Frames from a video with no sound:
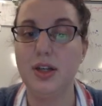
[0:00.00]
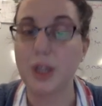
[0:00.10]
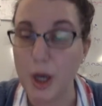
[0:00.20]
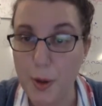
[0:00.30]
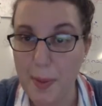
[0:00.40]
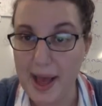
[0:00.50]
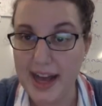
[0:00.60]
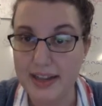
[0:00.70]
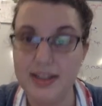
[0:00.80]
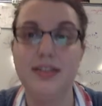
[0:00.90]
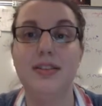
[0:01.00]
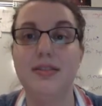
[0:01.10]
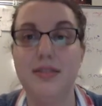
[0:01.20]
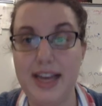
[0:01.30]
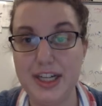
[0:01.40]
go back
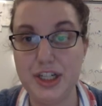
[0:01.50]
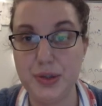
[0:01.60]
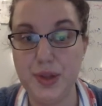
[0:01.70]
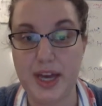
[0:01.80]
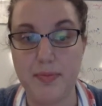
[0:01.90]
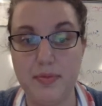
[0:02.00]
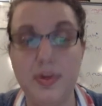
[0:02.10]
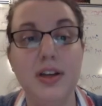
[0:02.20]
and do them.